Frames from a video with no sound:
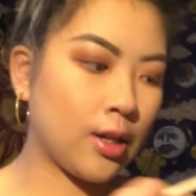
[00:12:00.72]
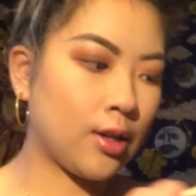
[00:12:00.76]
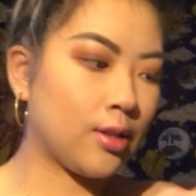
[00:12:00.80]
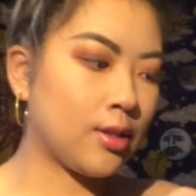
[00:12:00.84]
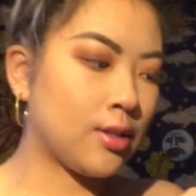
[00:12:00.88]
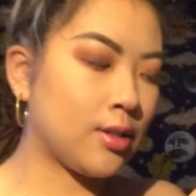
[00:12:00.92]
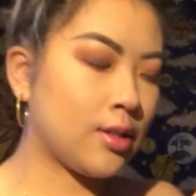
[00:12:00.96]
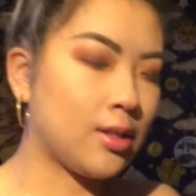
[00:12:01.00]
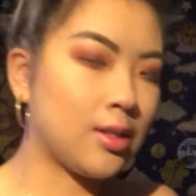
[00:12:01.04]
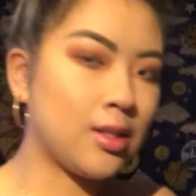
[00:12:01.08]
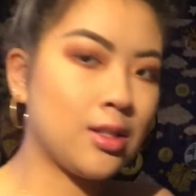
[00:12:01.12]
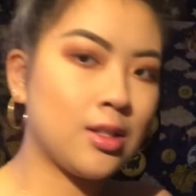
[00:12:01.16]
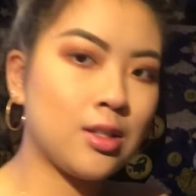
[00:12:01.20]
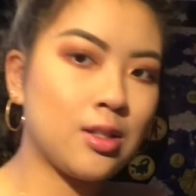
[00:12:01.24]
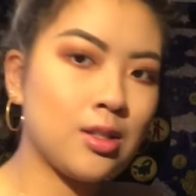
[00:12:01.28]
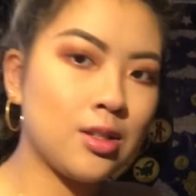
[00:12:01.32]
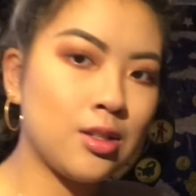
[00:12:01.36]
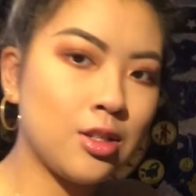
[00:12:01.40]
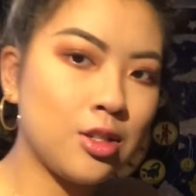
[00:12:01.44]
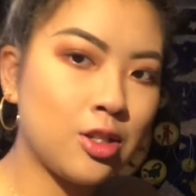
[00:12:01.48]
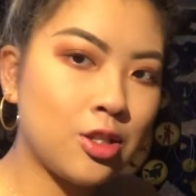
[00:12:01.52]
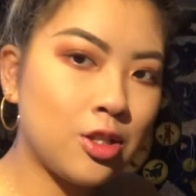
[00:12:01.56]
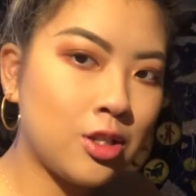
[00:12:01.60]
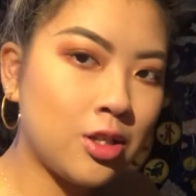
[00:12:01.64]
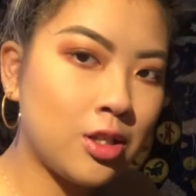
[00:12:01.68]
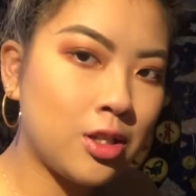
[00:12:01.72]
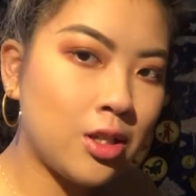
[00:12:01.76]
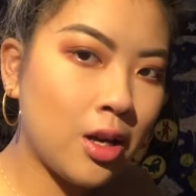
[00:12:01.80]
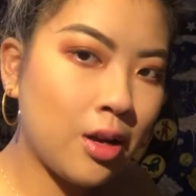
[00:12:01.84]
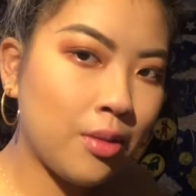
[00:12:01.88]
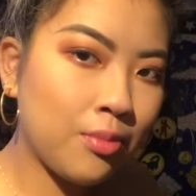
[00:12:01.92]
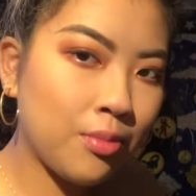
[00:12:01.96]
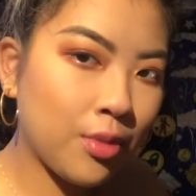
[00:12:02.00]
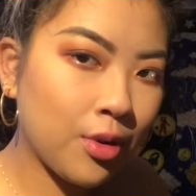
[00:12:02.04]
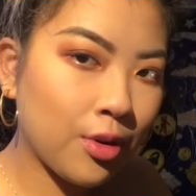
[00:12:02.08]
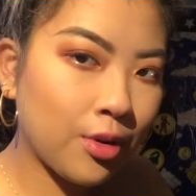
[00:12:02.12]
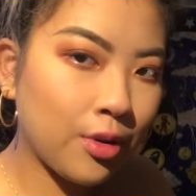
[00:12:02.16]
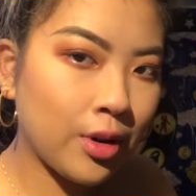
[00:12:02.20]
go to this
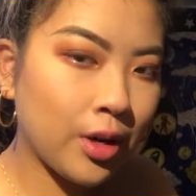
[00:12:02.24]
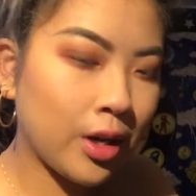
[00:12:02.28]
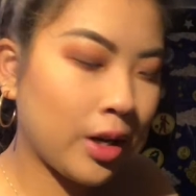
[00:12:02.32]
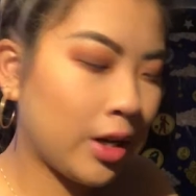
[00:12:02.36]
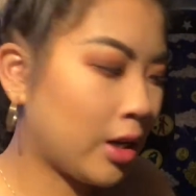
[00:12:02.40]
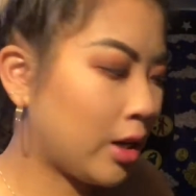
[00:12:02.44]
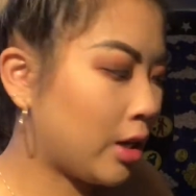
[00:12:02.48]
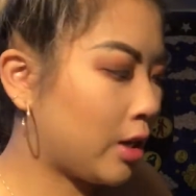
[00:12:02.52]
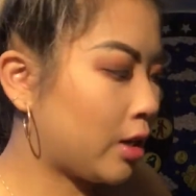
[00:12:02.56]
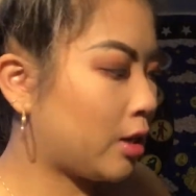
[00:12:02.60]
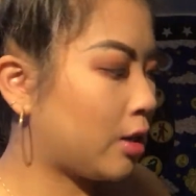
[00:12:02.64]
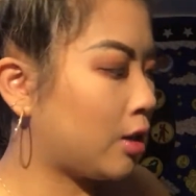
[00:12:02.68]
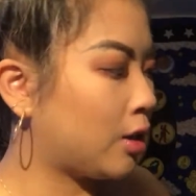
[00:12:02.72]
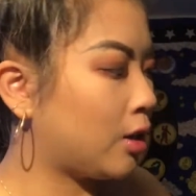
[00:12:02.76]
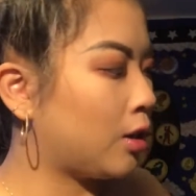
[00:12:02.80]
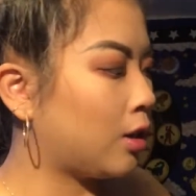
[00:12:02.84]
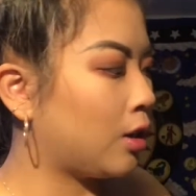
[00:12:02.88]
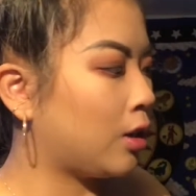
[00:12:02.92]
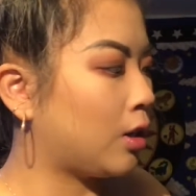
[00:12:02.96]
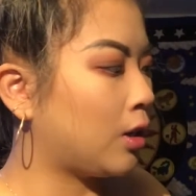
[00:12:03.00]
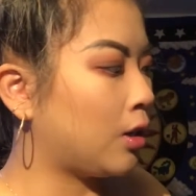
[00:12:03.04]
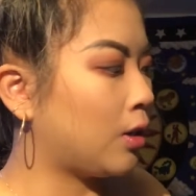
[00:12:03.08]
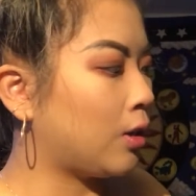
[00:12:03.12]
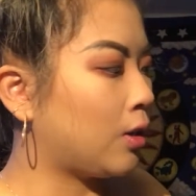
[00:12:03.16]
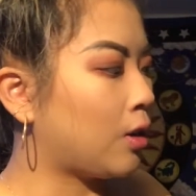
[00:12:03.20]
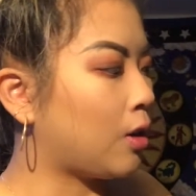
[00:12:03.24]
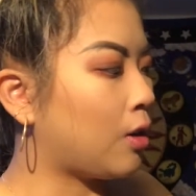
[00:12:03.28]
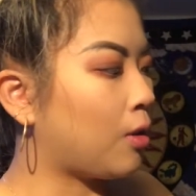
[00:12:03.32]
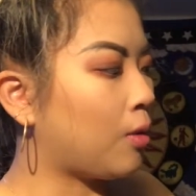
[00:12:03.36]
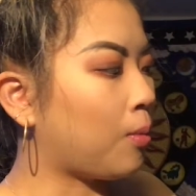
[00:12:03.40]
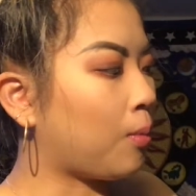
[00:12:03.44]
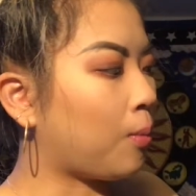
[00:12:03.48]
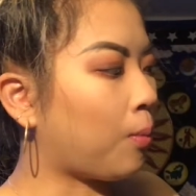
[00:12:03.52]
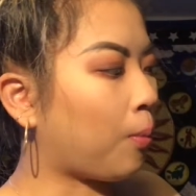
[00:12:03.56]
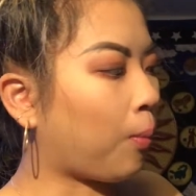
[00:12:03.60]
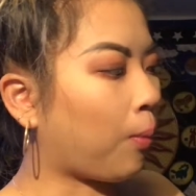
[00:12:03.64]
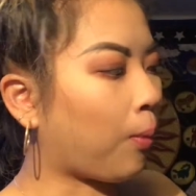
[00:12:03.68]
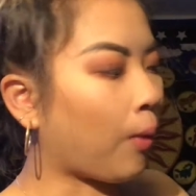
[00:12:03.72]
shimmery
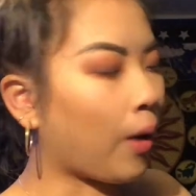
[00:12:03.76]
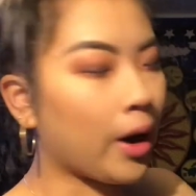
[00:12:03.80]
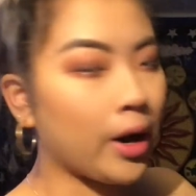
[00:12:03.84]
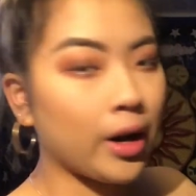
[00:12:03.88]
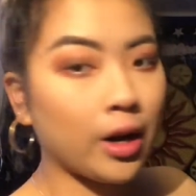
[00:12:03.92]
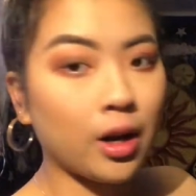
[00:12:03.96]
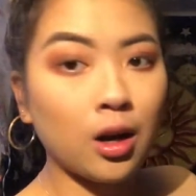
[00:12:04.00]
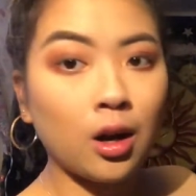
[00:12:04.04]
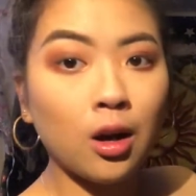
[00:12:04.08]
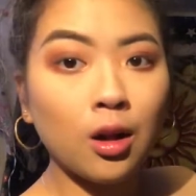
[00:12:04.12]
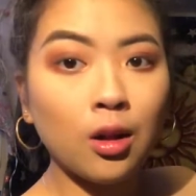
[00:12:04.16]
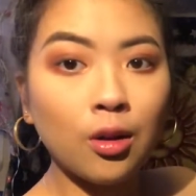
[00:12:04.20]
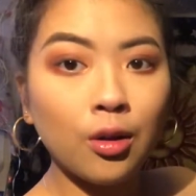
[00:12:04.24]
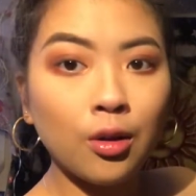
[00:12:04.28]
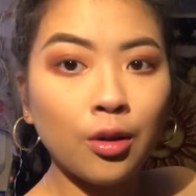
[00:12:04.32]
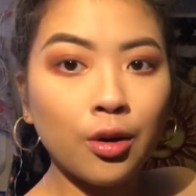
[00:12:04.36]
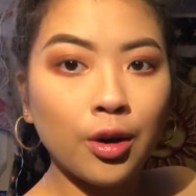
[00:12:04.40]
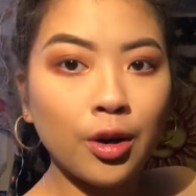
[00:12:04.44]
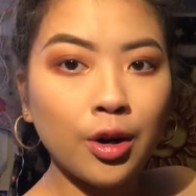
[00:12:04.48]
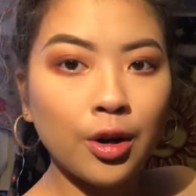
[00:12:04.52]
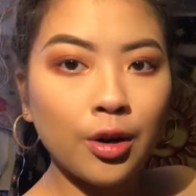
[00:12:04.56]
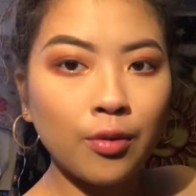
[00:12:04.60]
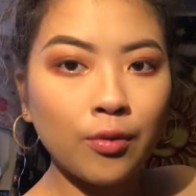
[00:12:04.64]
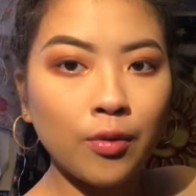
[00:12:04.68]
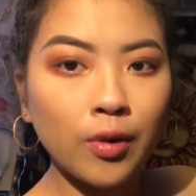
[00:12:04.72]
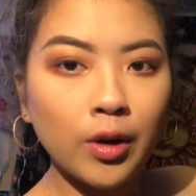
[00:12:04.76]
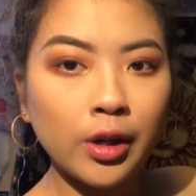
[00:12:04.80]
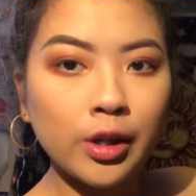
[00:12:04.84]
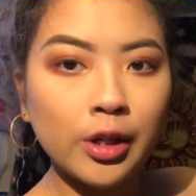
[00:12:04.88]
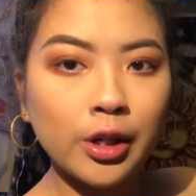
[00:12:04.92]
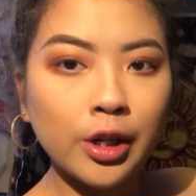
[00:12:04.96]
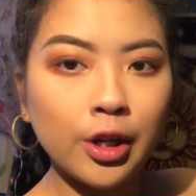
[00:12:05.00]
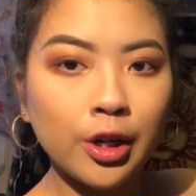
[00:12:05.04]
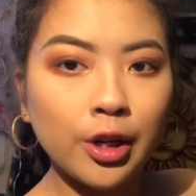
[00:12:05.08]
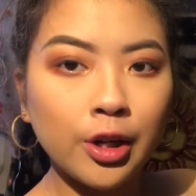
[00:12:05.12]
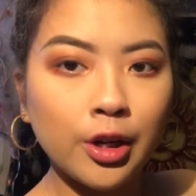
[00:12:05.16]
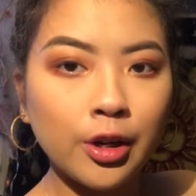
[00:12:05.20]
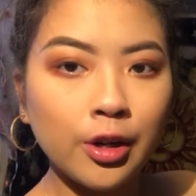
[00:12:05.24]
bright color right
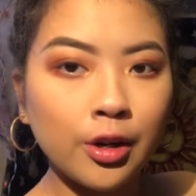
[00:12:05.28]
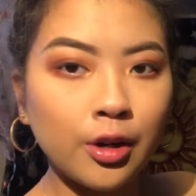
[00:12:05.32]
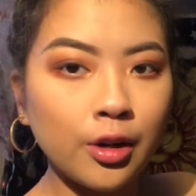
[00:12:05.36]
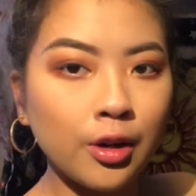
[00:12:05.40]
here.